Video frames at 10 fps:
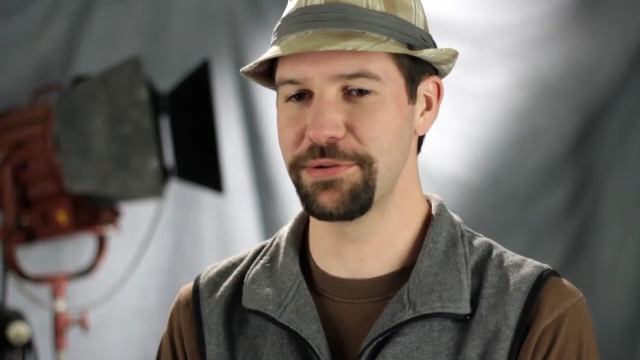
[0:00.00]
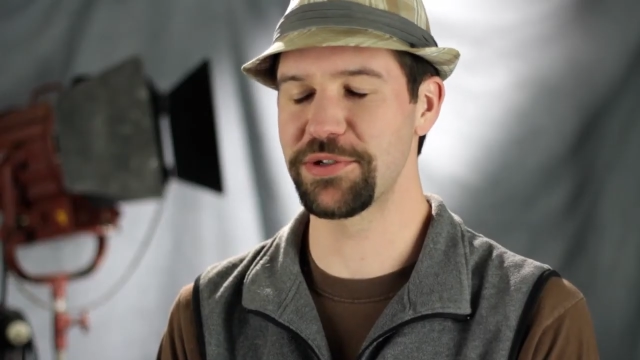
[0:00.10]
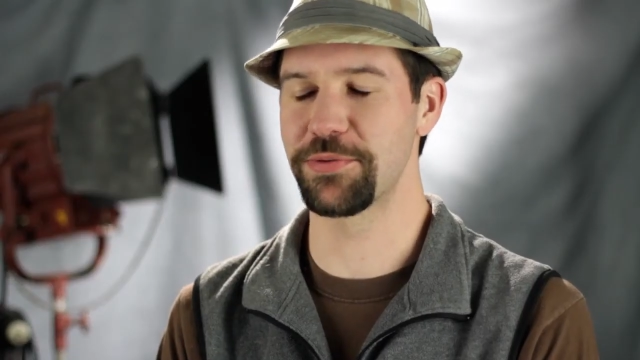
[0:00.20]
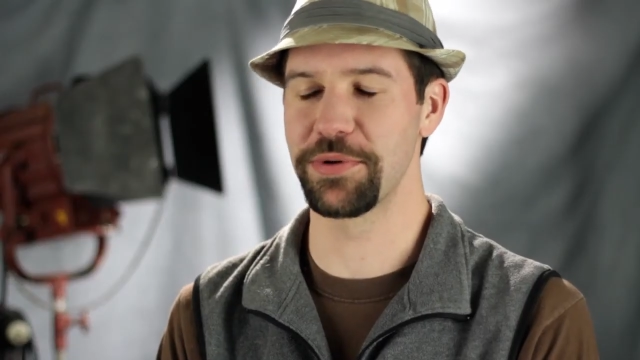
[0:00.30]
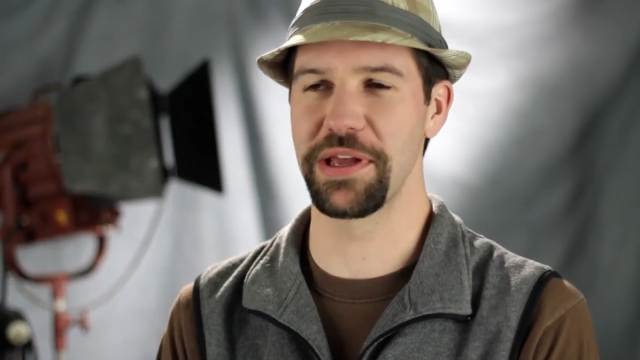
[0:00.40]
it
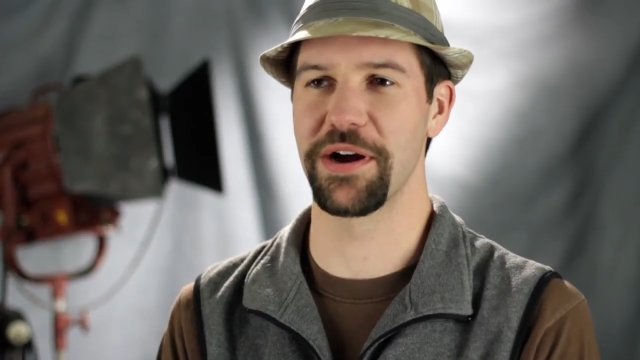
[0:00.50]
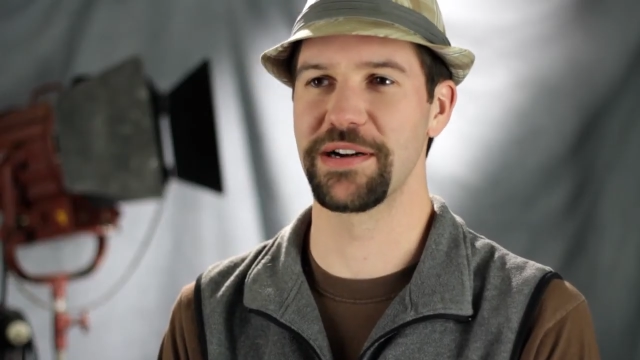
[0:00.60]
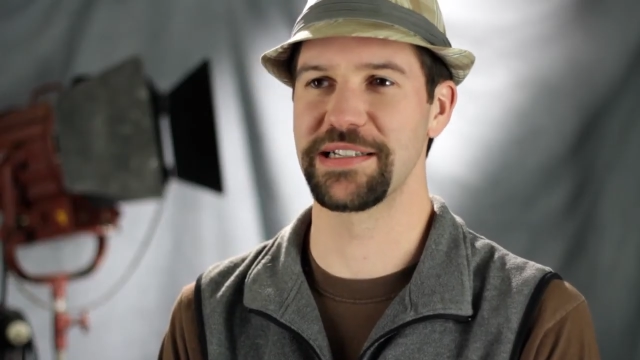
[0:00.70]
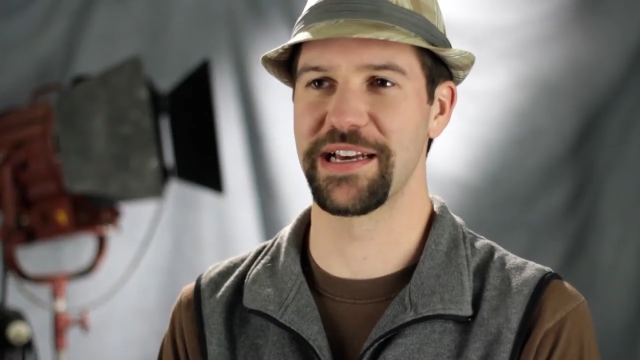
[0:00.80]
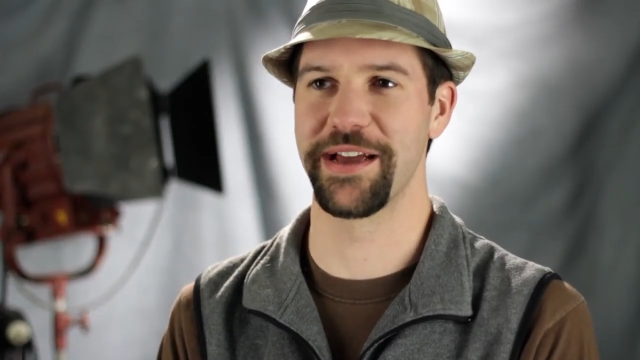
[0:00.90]
was a really
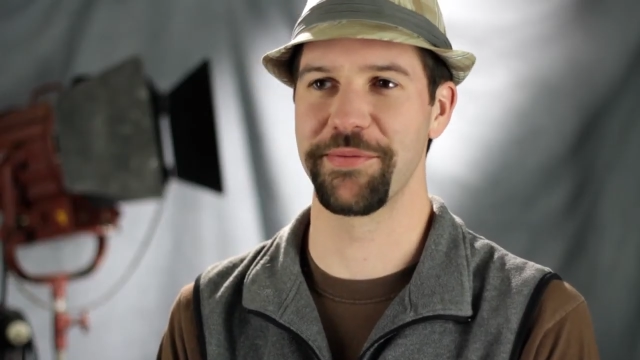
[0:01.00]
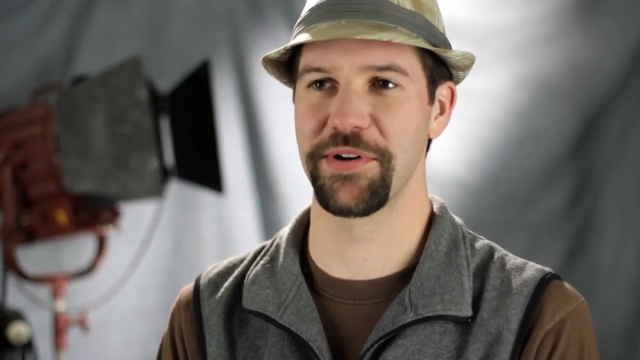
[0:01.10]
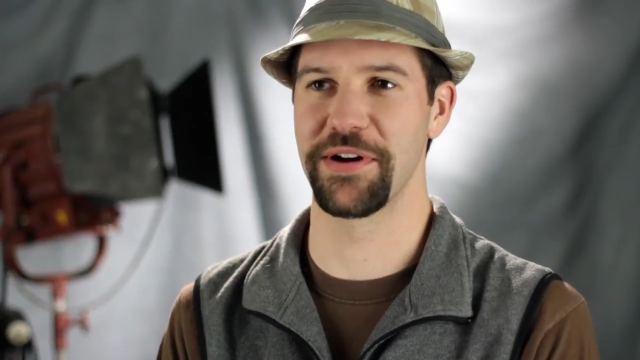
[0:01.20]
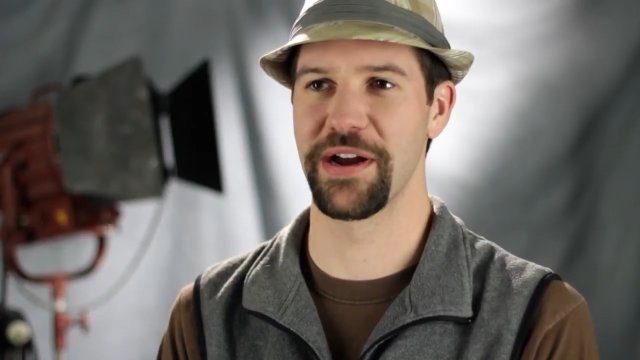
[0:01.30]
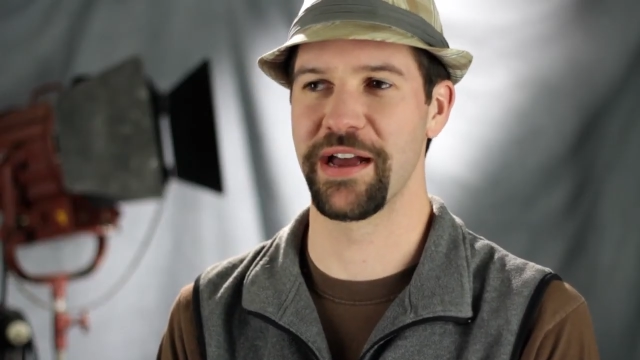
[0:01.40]
hard time
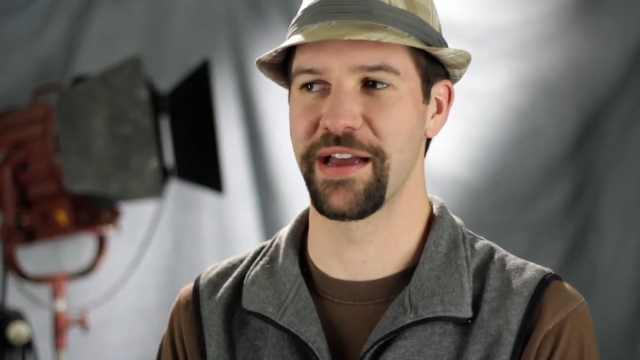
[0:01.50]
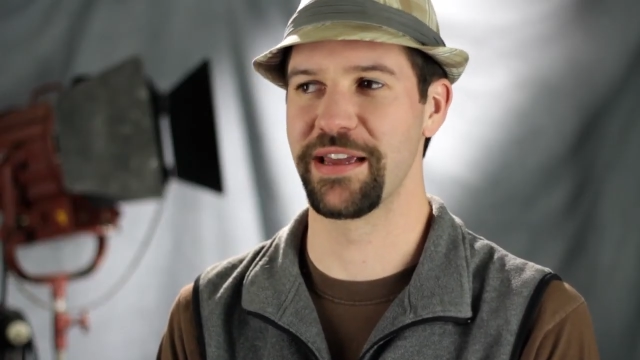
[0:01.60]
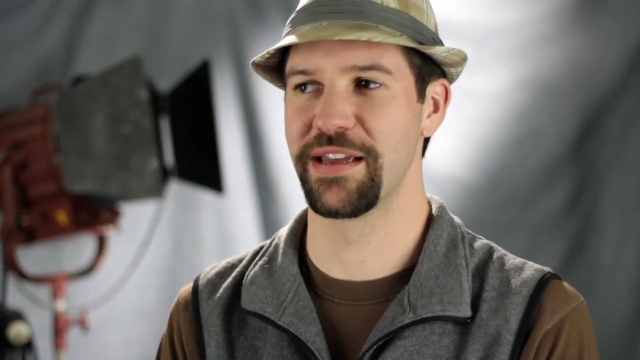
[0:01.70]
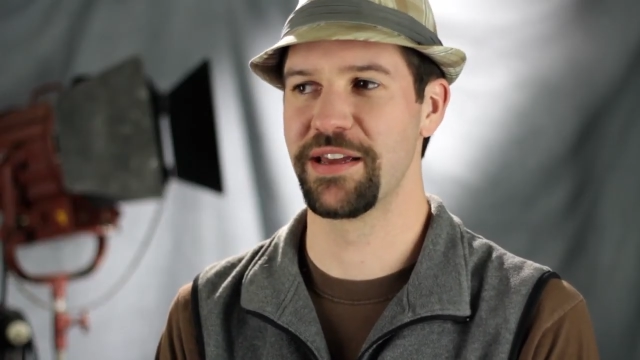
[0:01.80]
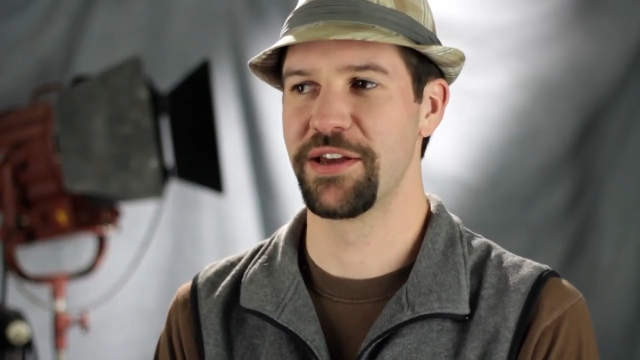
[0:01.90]
where
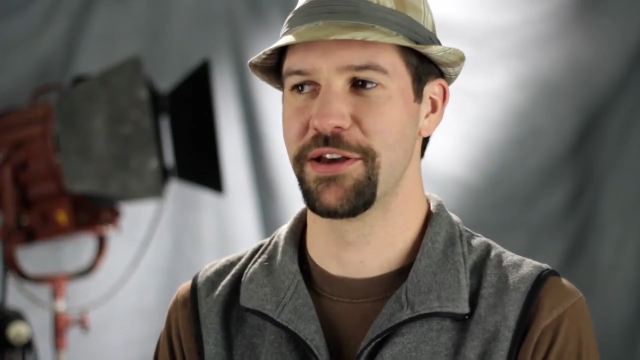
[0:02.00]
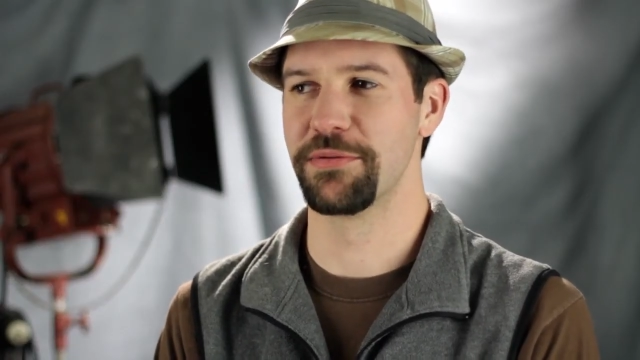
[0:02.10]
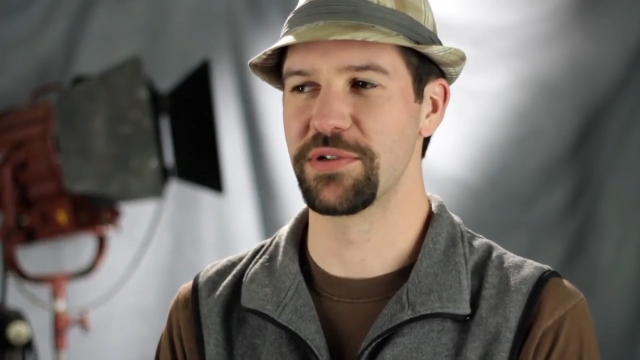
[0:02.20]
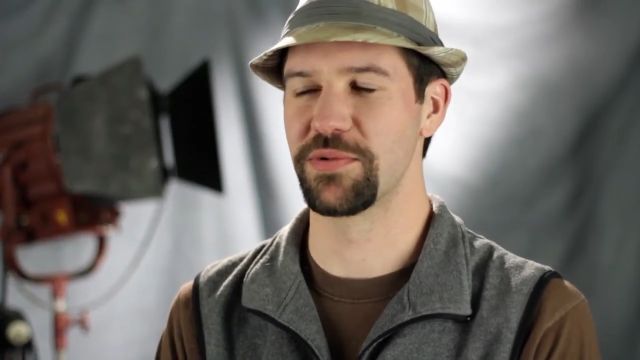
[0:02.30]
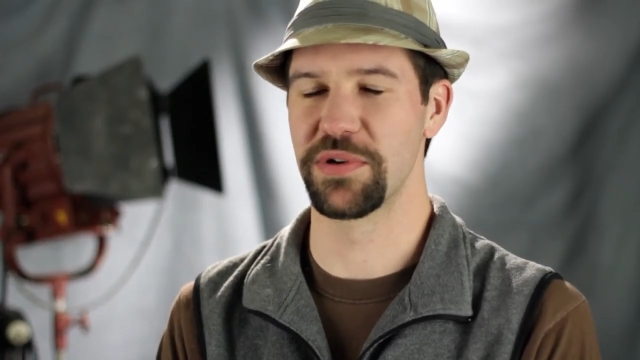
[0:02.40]
I
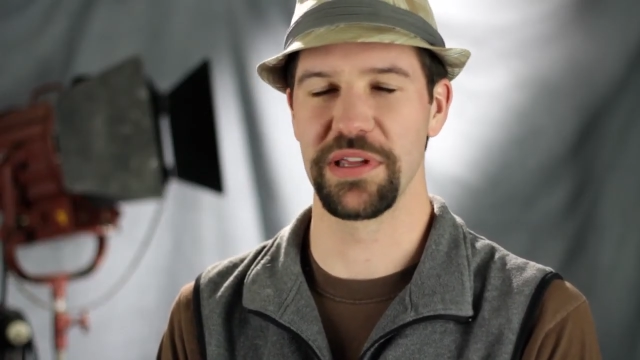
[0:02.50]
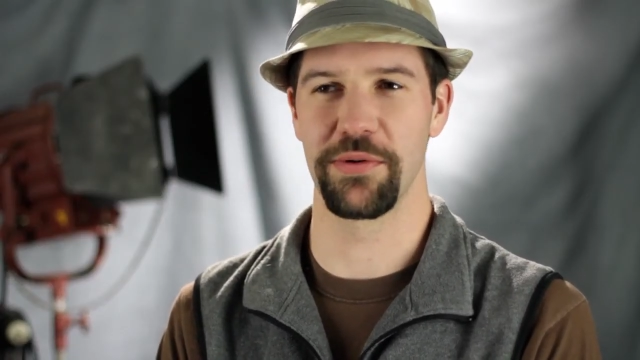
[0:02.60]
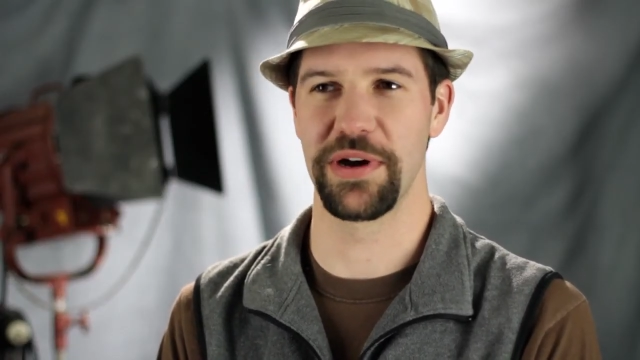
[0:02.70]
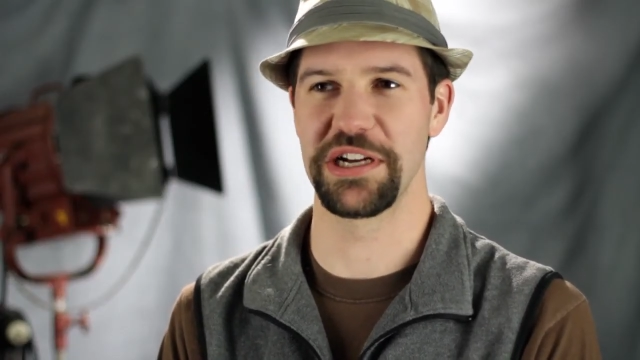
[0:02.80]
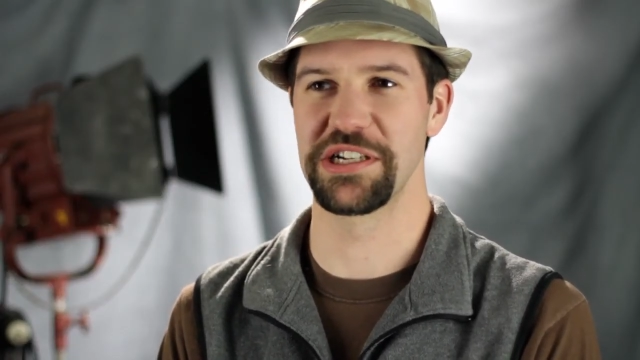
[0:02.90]
was really
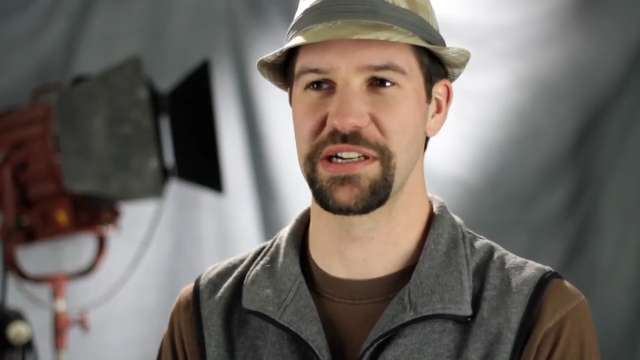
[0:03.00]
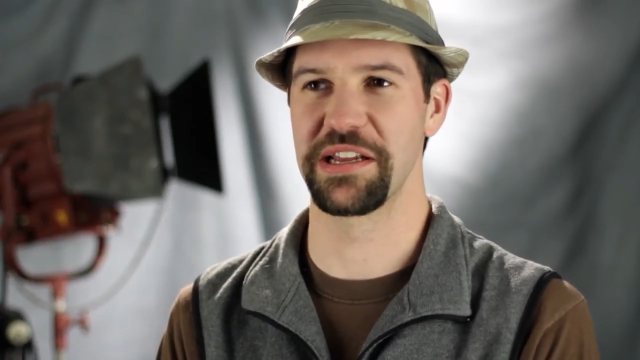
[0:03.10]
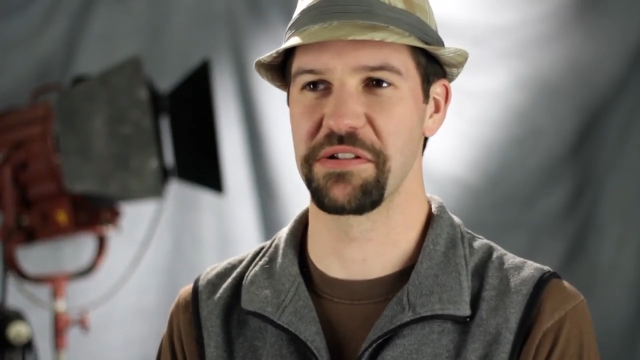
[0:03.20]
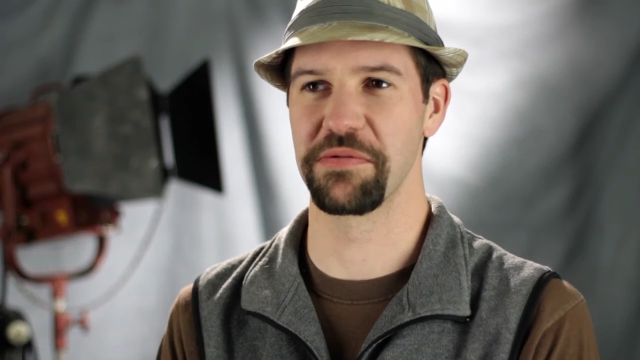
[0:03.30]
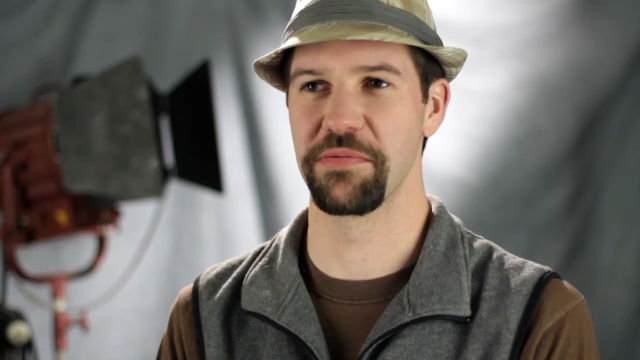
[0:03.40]

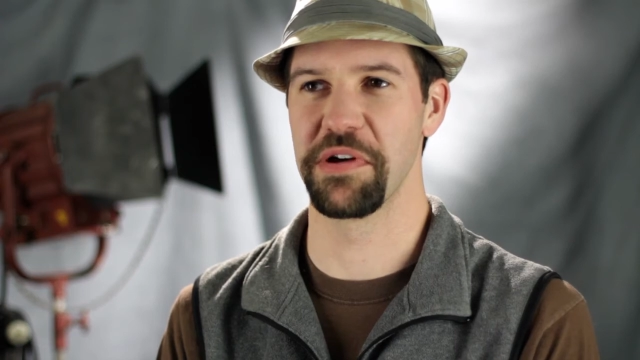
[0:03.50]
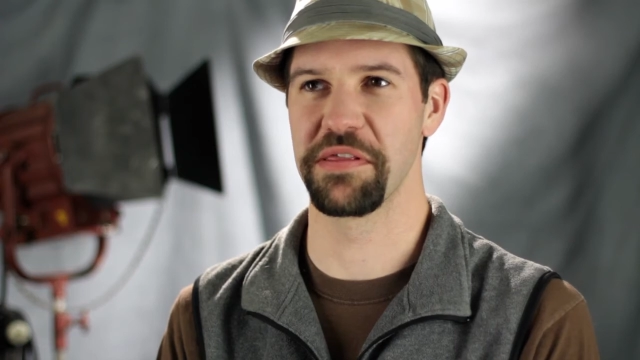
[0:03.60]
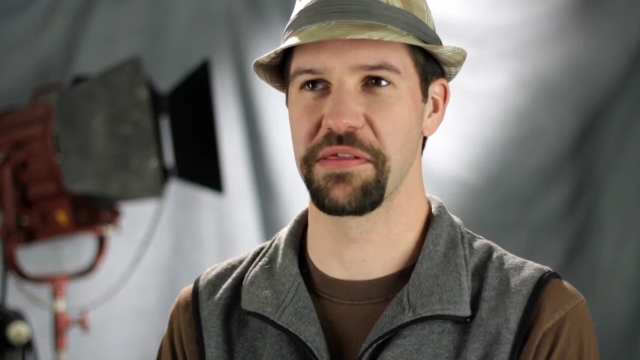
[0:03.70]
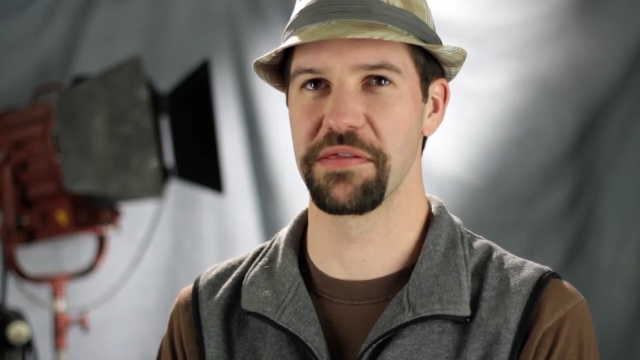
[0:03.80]
questioning what